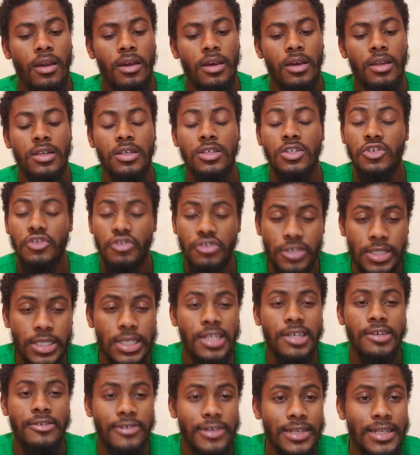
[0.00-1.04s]
It is
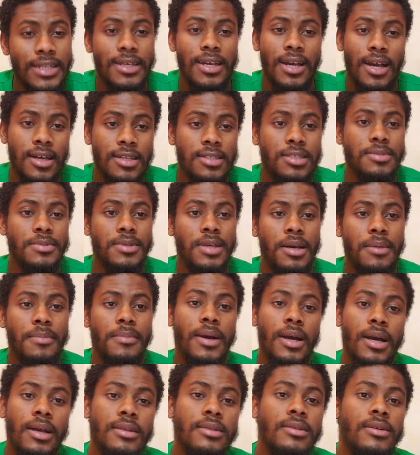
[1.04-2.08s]
really, really hard to be a
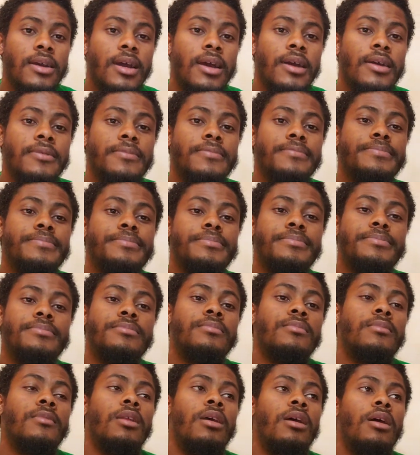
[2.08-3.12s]
man, right?
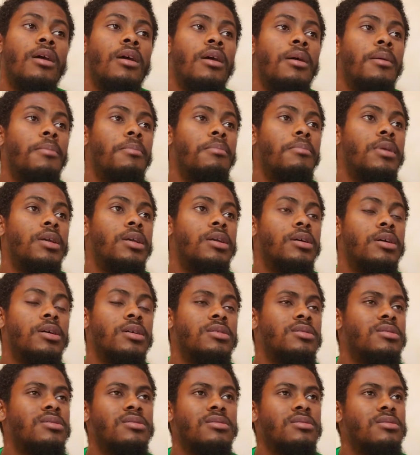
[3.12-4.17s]

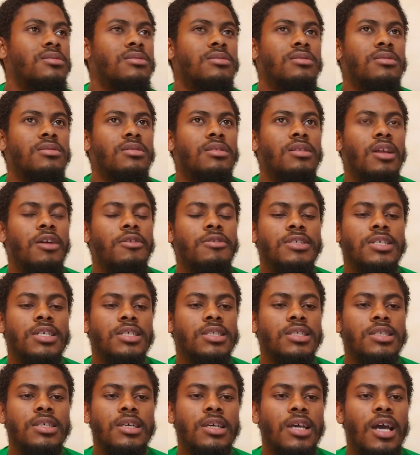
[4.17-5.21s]
Because let me
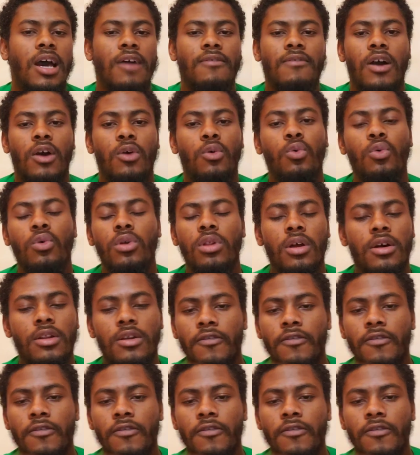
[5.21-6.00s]
just say, I have a whole lot